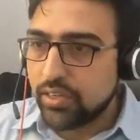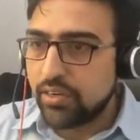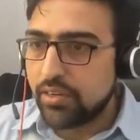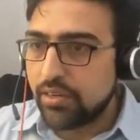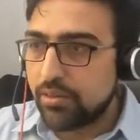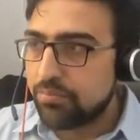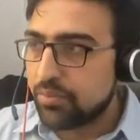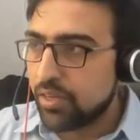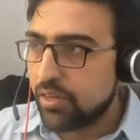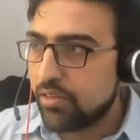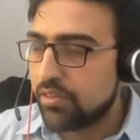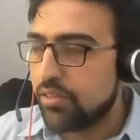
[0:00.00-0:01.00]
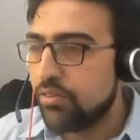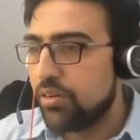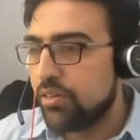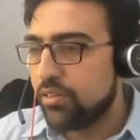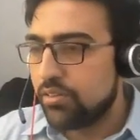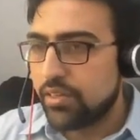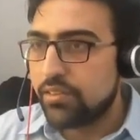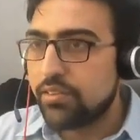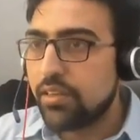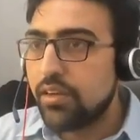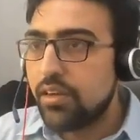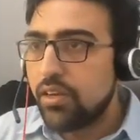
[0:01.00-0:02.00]
and other things.
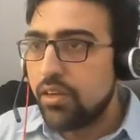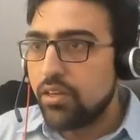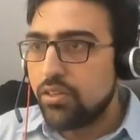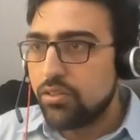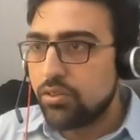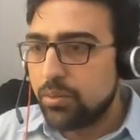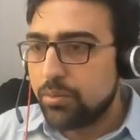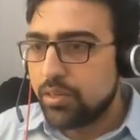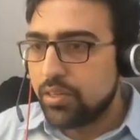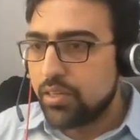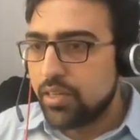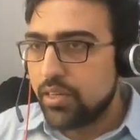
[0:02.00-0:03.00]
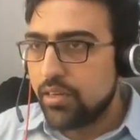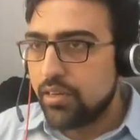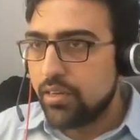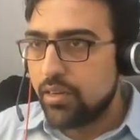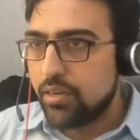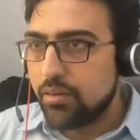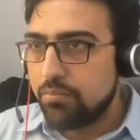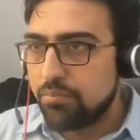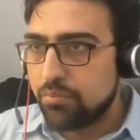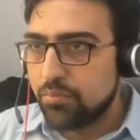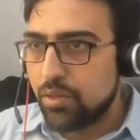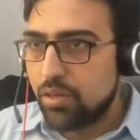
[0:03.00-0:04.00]
So typically, a
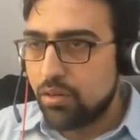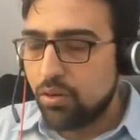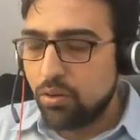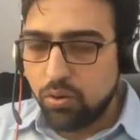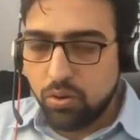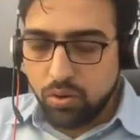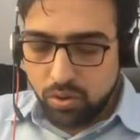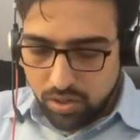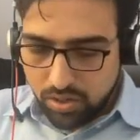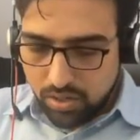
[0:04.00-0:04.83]
low code